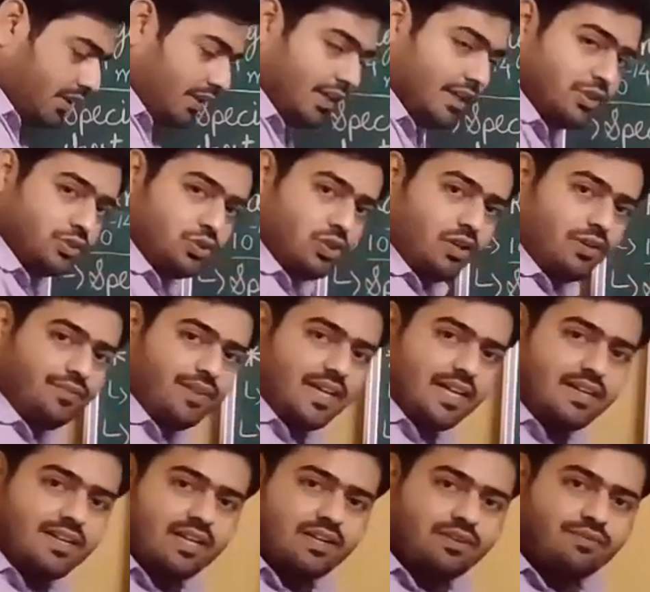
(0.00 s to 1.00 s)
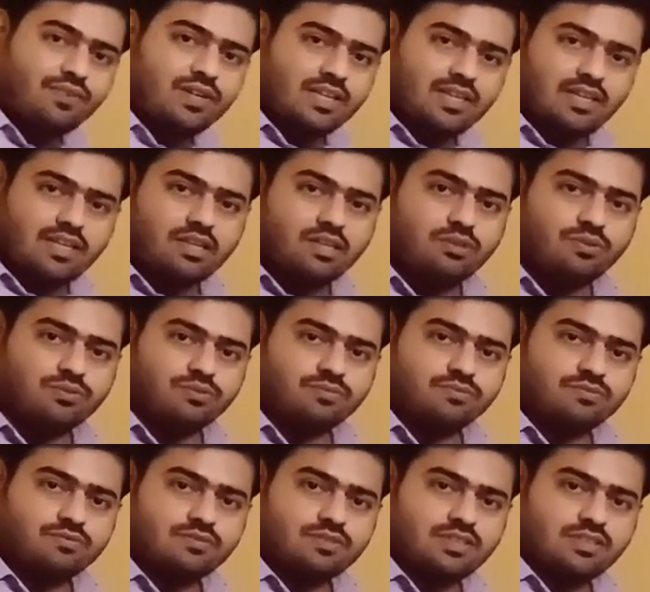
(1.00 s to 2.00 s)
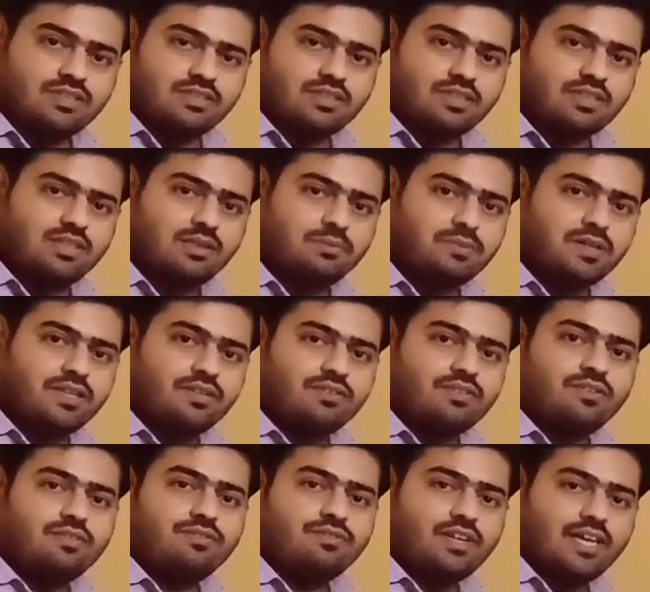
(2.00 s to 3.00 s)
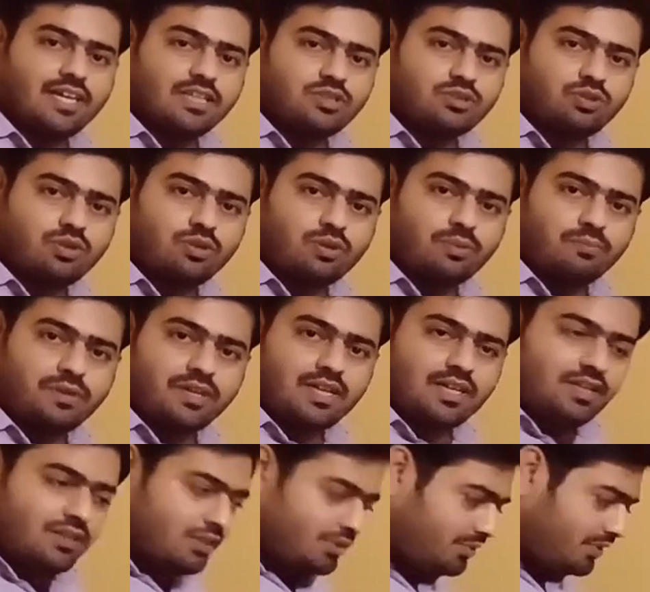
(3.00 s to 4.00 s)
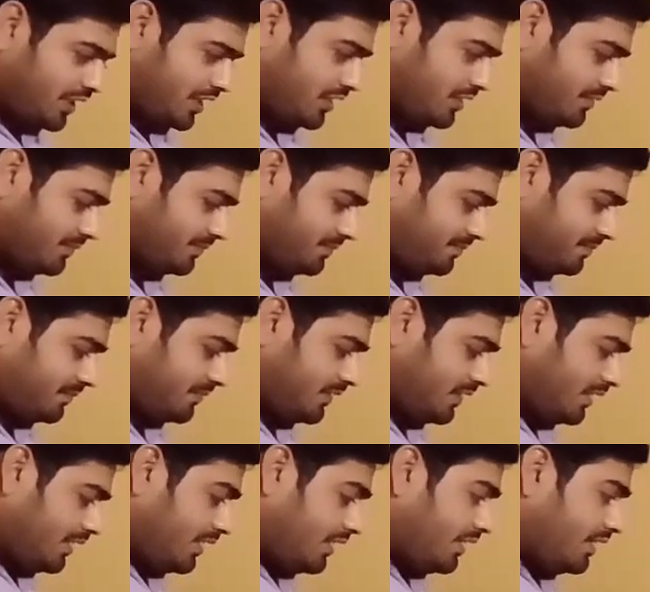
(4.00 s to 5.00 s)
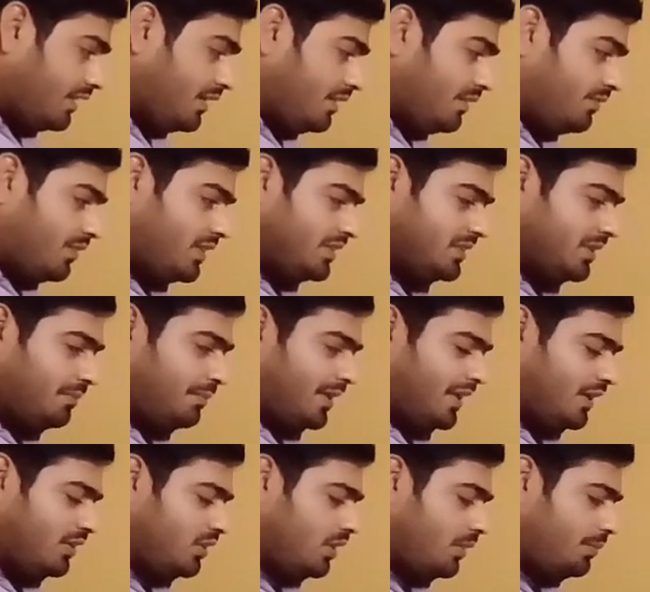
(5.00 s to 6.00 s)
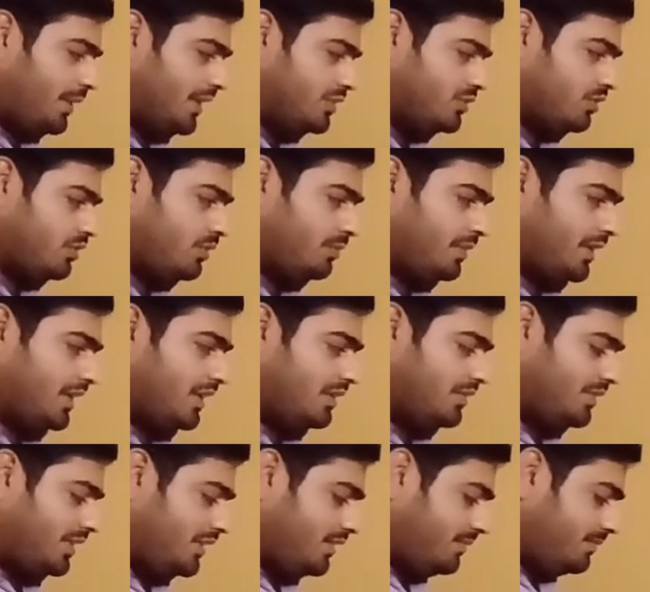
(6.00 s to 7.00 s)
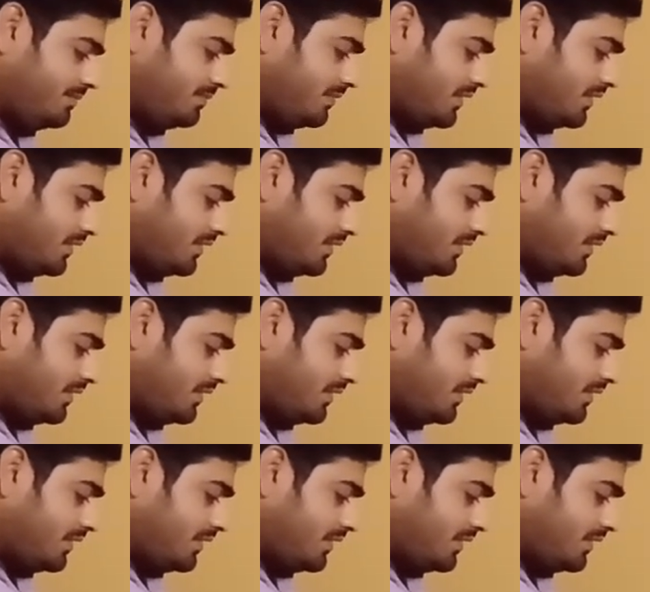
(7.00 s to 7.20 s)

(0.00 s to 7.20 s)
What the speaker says: In short, we can write 1 AU. This is nothing but astronomical unit. What is the meaning of astronomical unit?